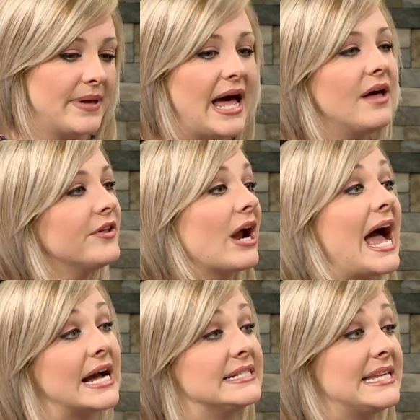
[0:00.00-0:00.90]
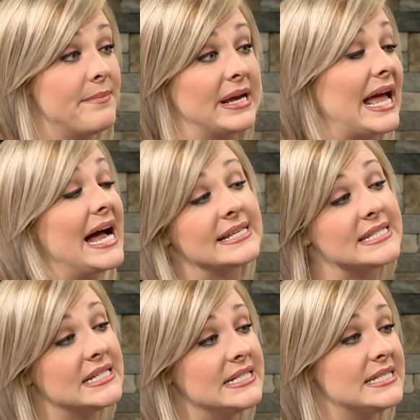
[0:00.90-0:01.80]
held their academic
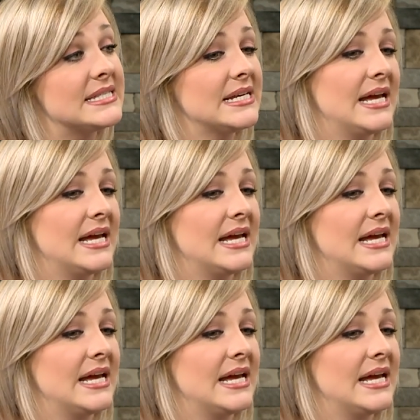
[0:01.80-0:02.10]
excellence